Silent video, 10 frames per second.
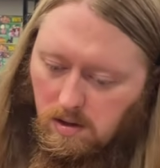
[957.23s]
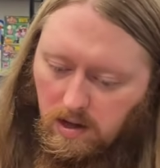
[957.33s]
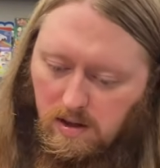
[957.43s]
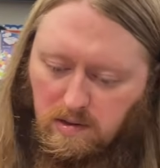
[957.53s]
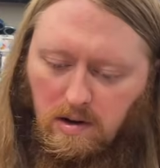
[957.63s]

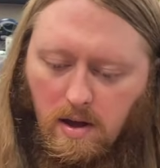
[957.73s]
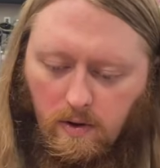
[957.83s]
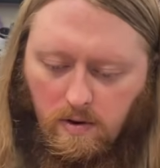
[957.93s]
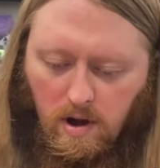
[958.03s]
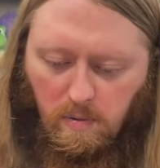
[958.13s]
Okay, there's
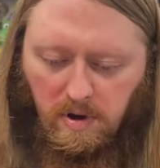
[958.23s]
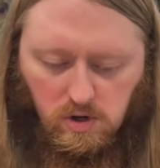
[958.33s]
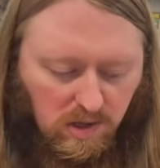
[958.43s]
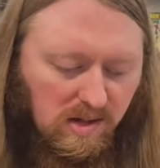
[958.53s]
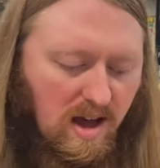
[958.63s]
another note, but it
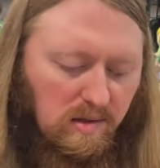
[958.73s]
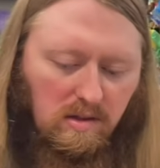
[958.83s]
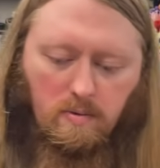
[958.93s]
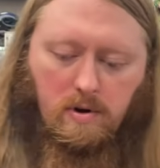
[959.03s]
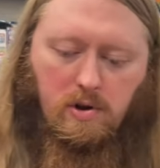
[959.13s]
just has
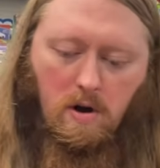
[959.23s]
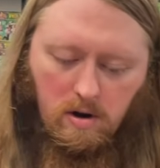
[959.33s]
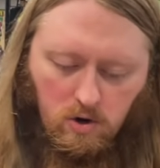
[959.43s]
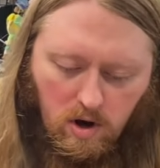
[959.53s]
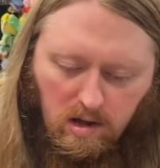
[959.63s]
the return
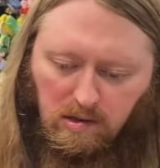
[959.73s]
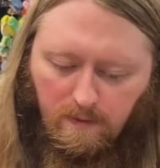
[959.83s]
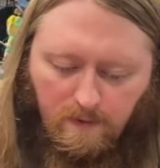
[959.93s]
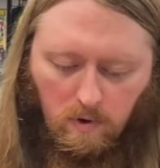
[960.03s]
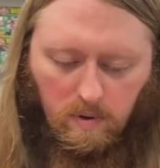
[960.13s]
address
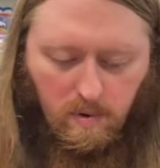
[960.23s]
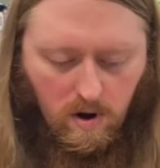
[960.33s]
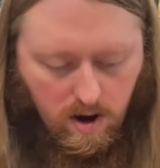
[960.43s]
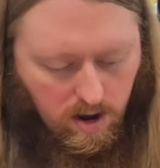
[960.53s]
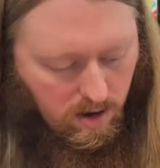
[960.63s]
and phone number
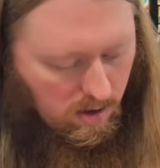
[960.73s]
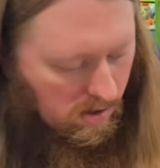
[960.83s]
on it.